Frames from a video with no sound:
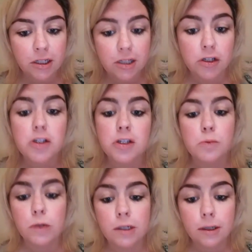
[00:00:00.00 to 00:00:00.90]
just
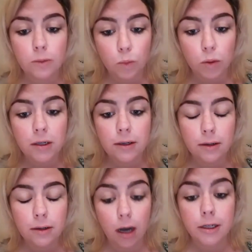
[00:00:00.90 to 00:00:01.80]
one
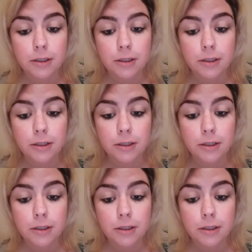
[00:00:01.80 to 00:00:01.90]
god,